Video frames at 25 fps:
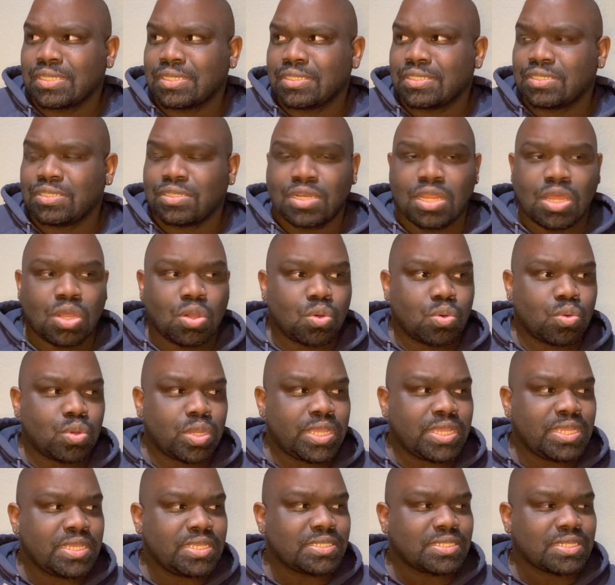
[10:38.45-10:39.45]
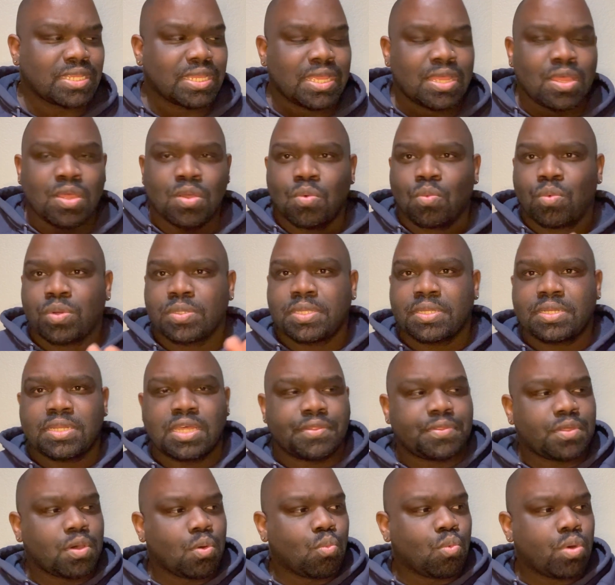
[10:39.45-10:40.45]
you know, he's with
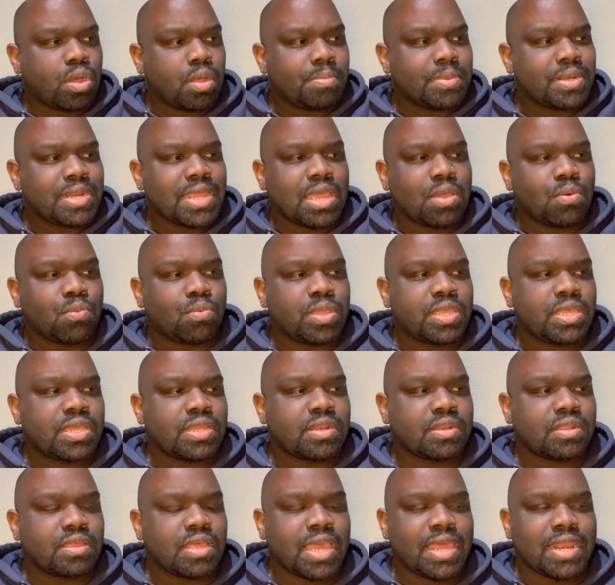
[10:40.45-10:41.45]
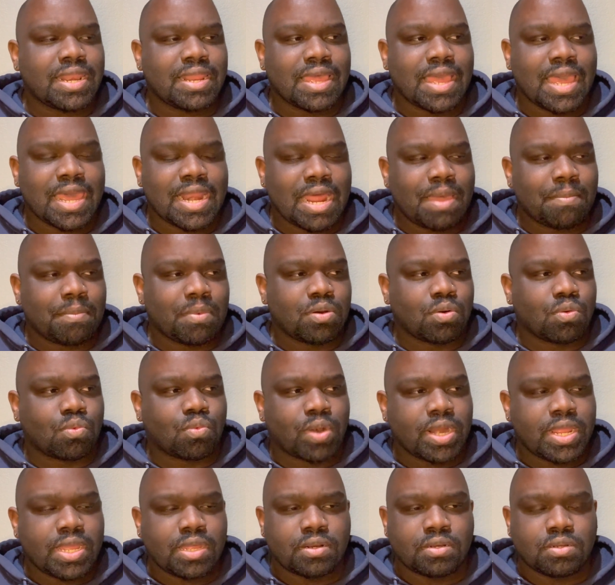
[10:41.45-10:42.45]
another woman and we and, and, and I'm
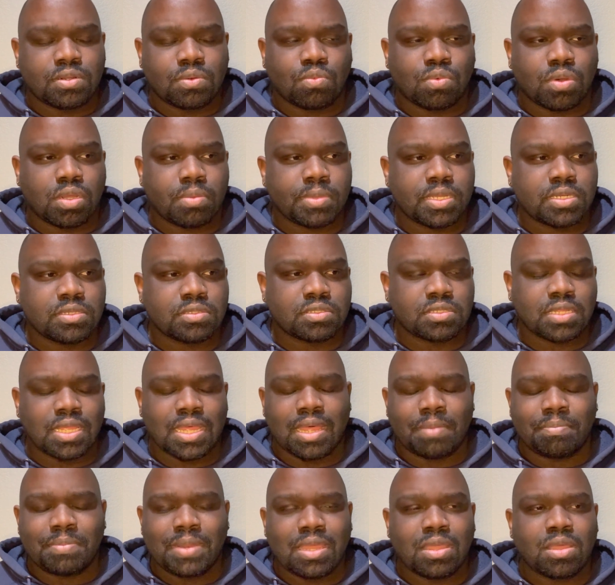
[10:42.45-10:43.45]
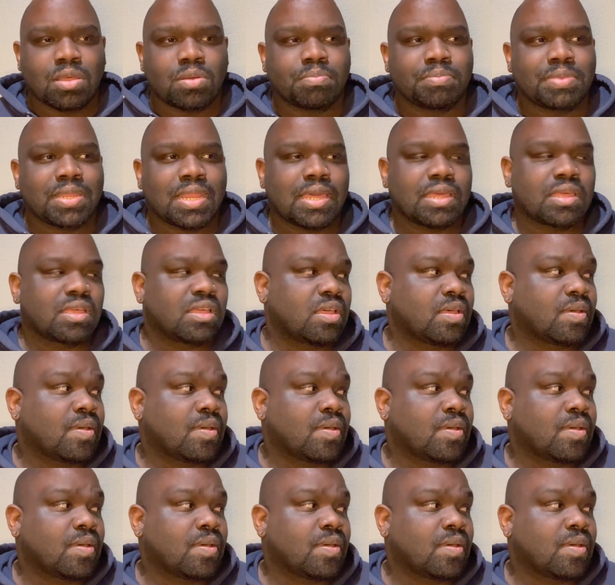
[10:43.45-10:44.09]
around the woman, I'm not going to be like,